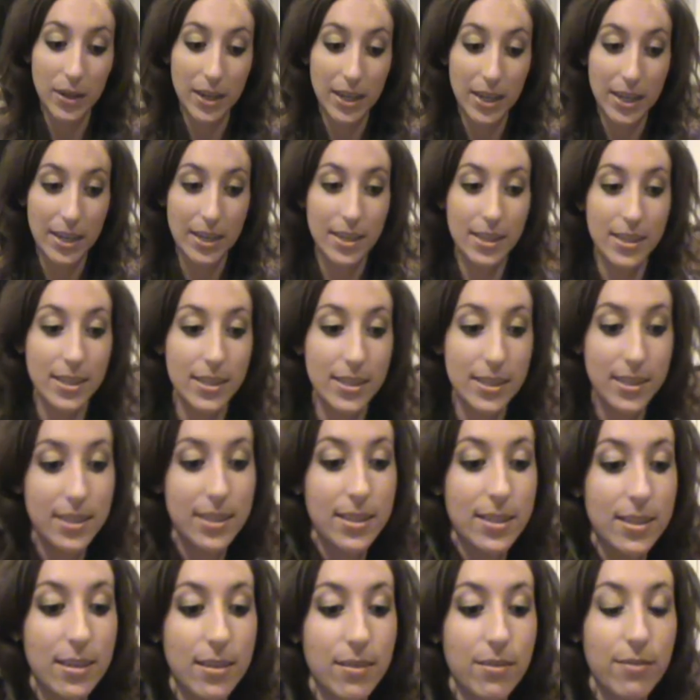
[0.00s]

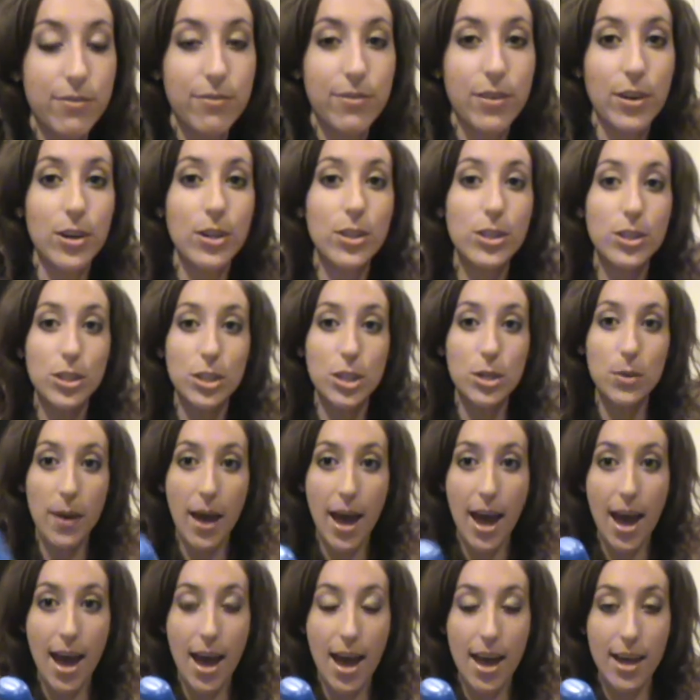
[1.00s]
is first you
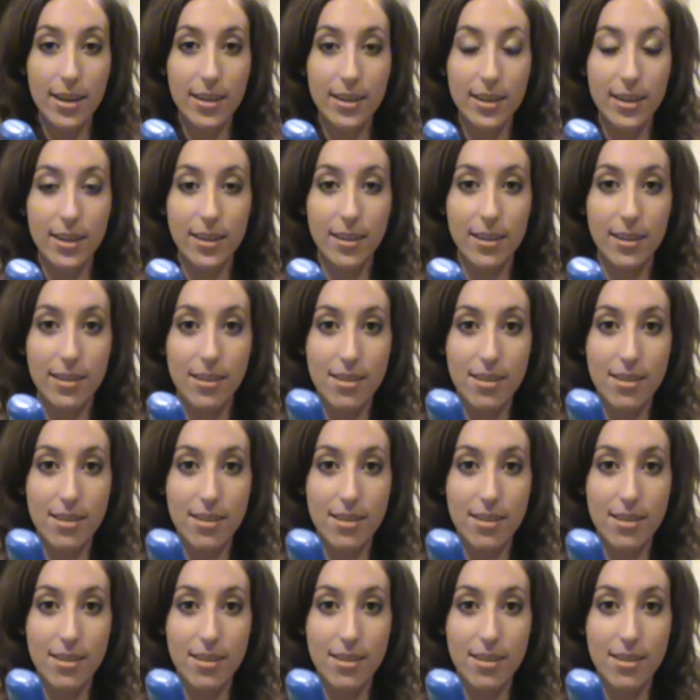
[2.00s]
add